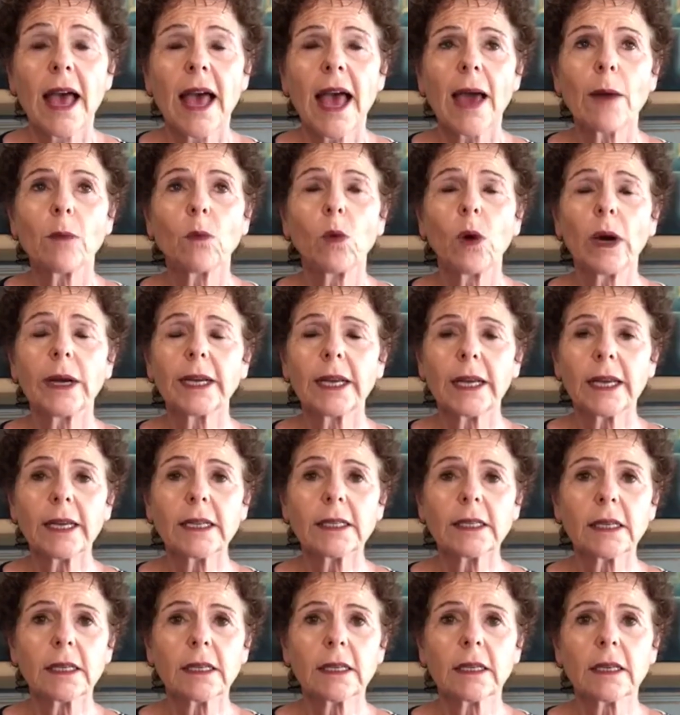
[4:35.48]
And what
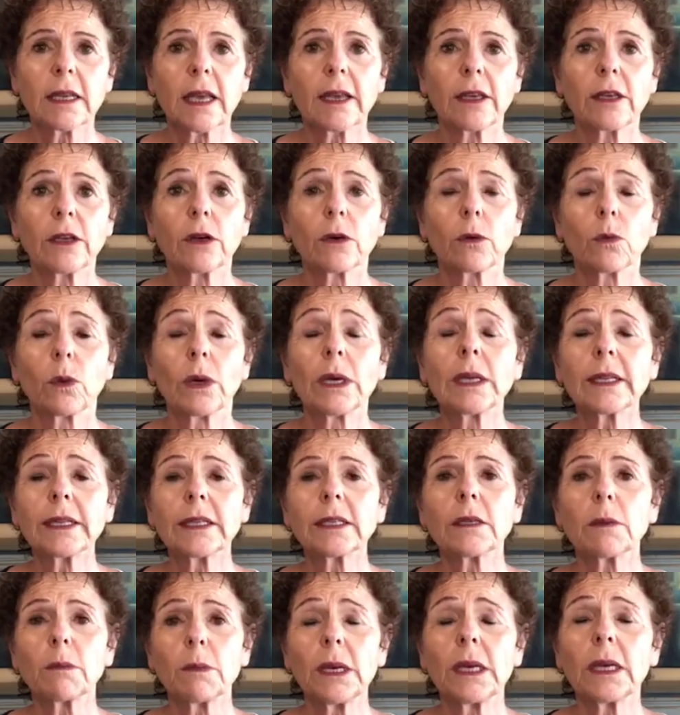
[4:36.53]
is it that you're willing
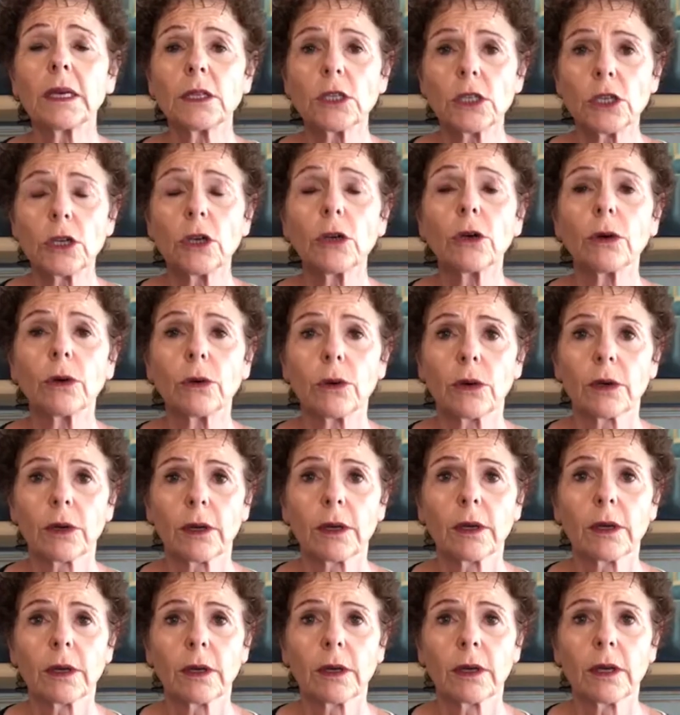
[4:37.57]
to be and do
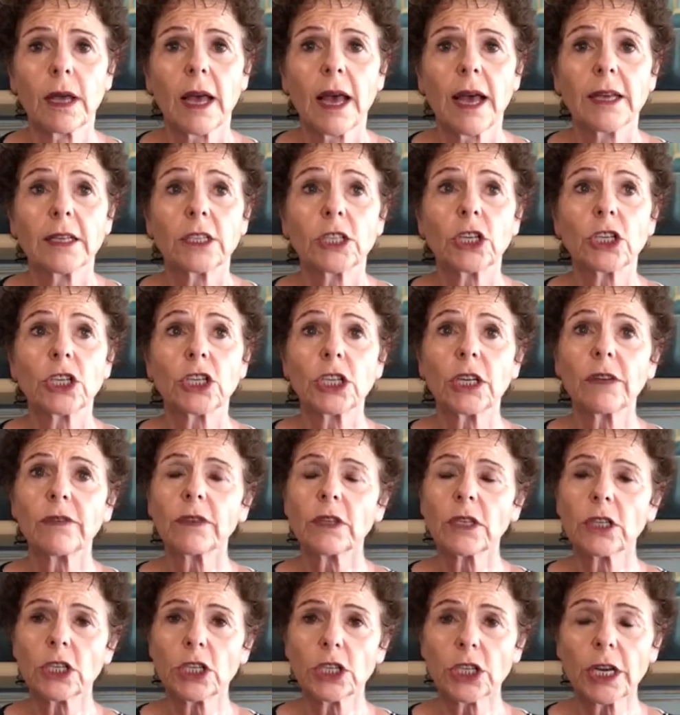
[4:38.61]
to
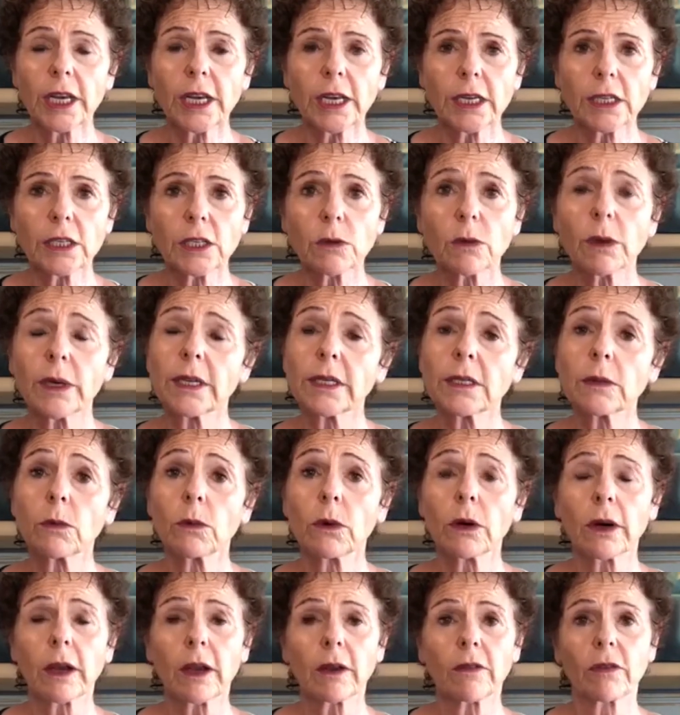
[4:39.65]
shift and change what isn't
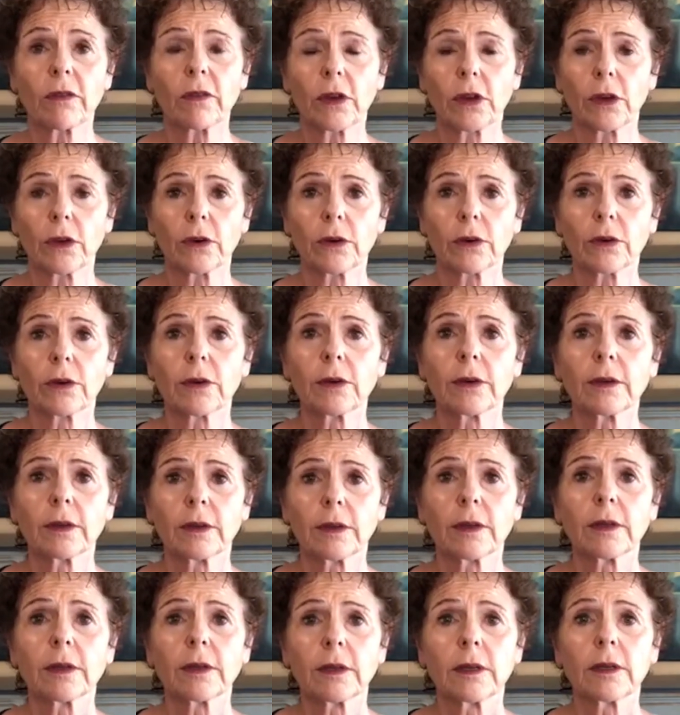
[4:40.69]
working for you?
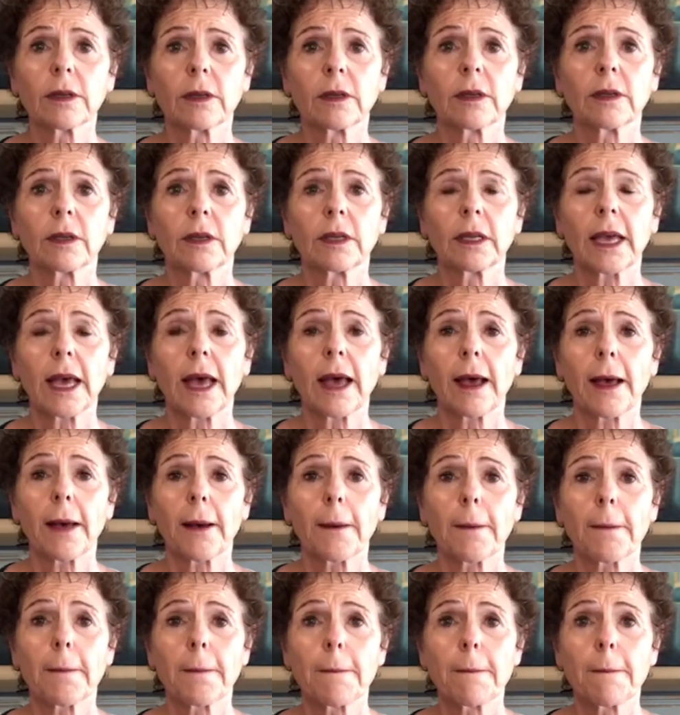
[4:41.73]
Yeah.
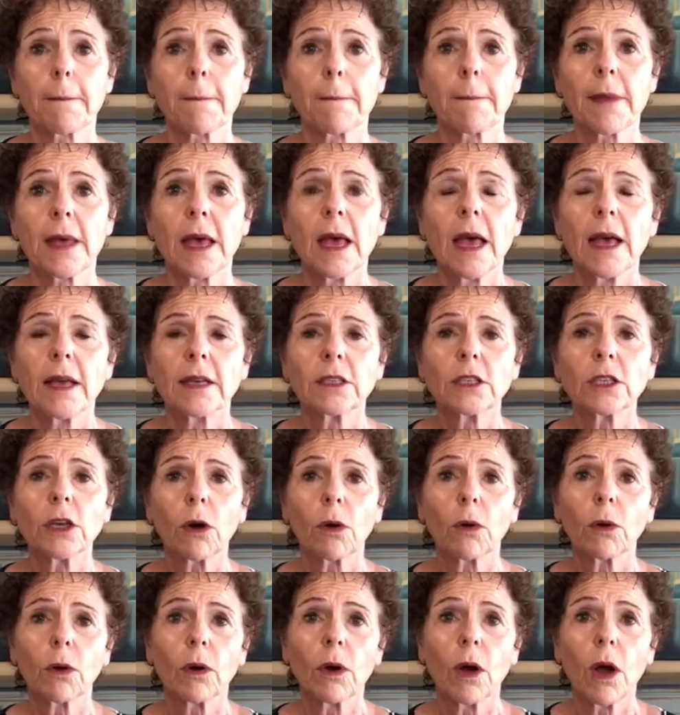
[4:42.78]

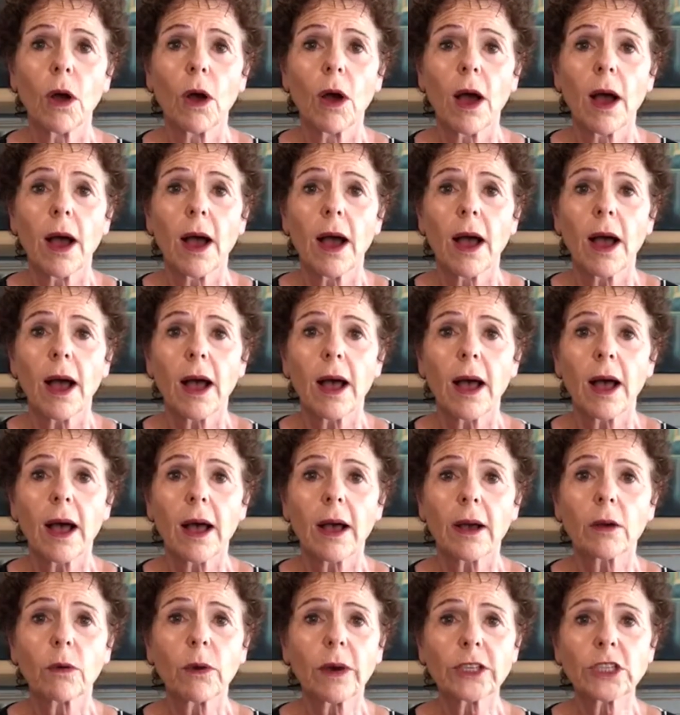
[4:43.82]
So,
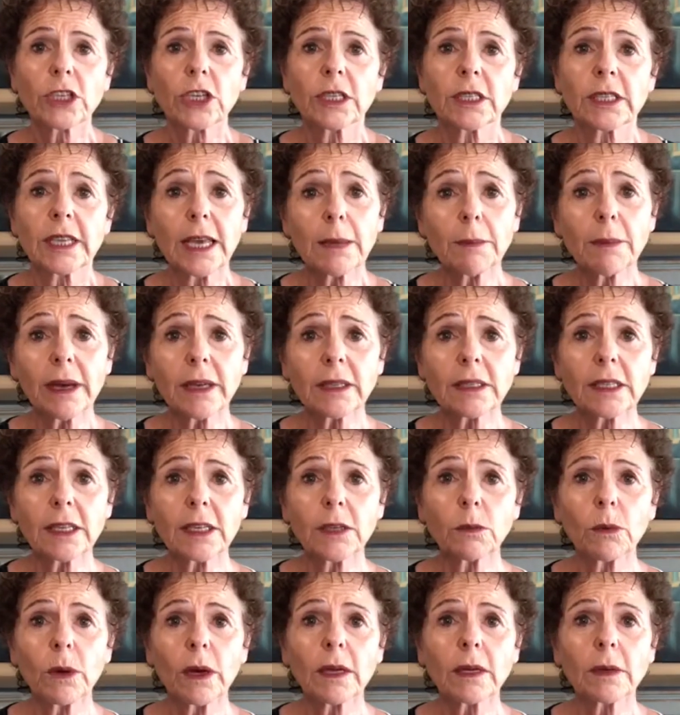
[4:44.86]
uh, questions. Hey,
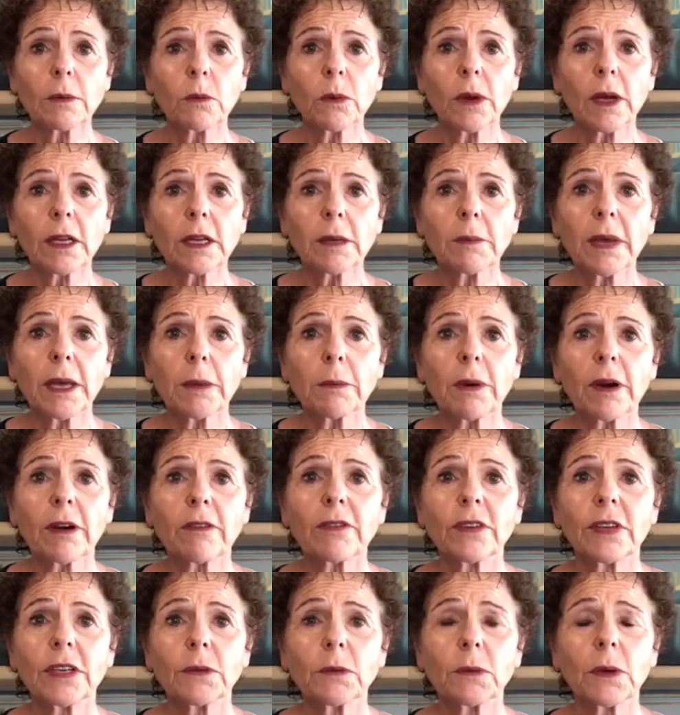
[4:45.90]
Martine, welcome, welcome. Hey,
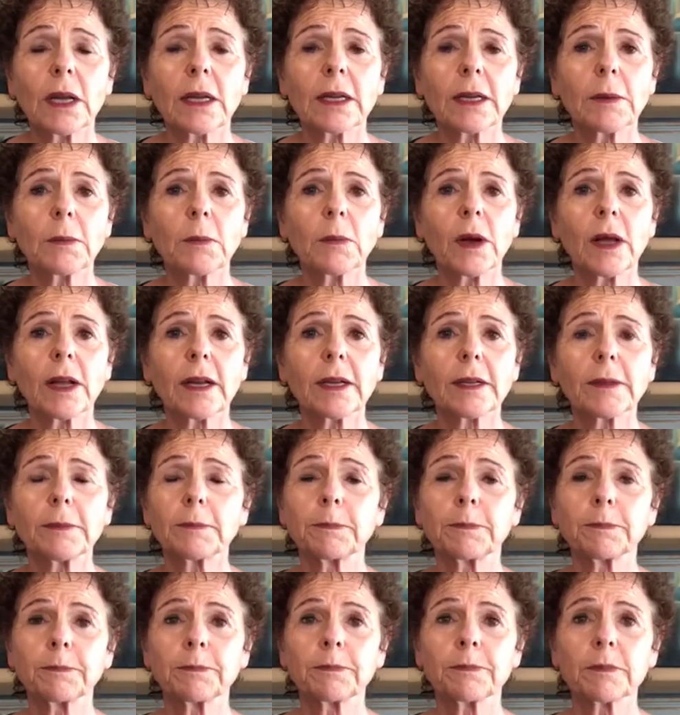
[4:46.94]
Parveen, welcome, welcome.
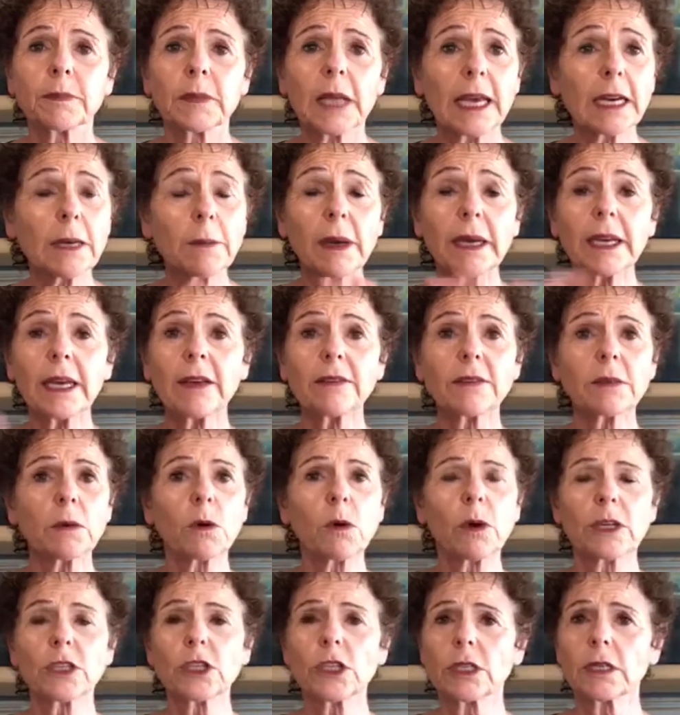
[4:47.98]
Anybody have some
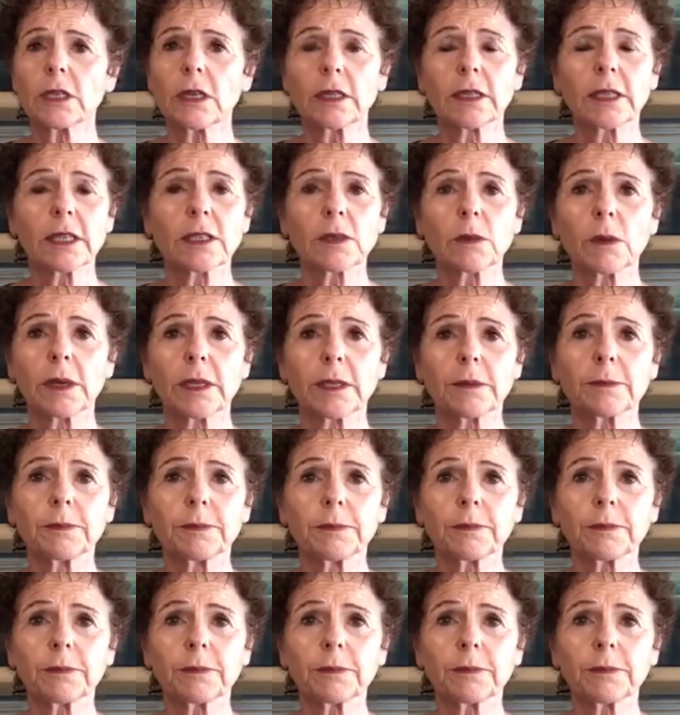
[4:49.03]
questions on this one?